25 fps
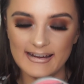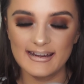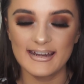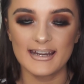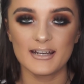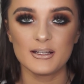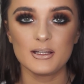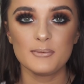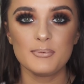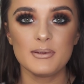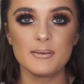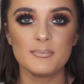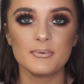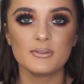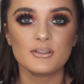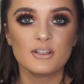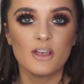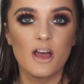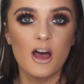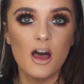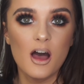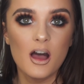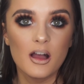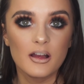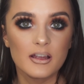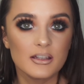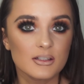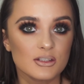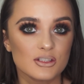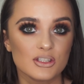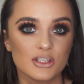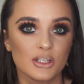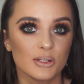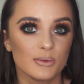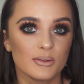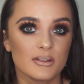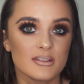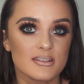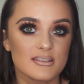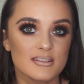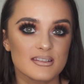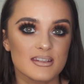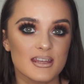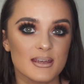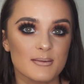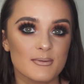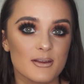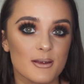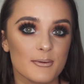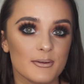How do people talk and do this at the
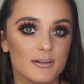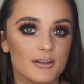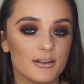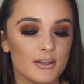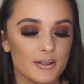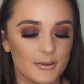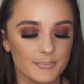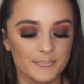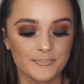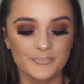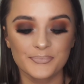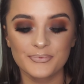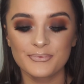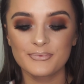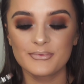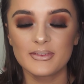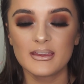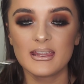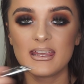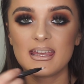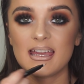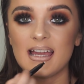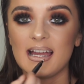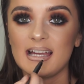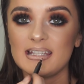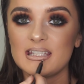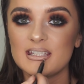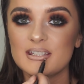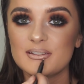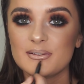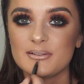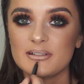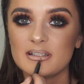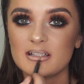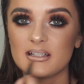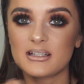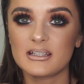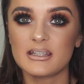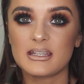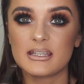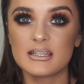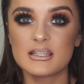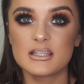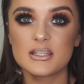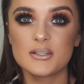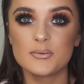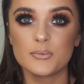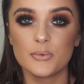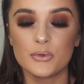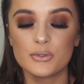same time? I don't know. And you just want to kind of like
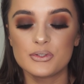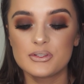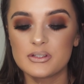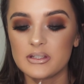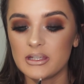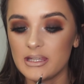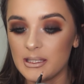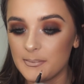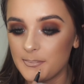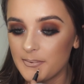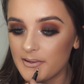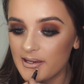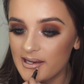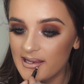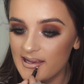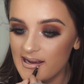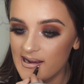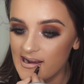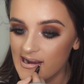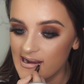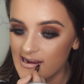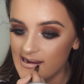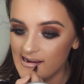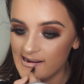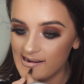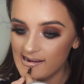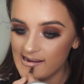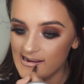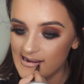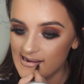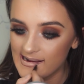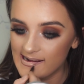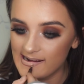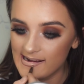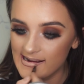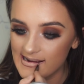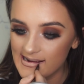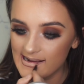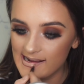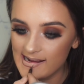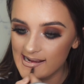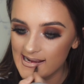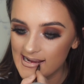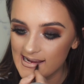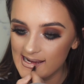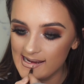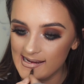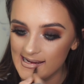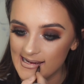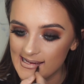smudge the lip liner
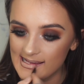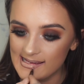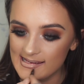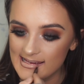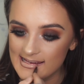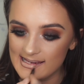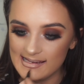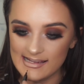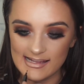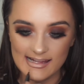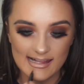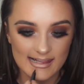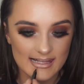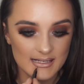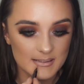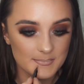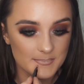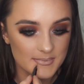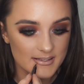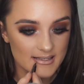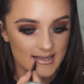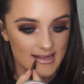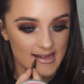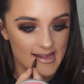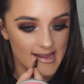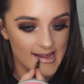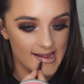into the lips.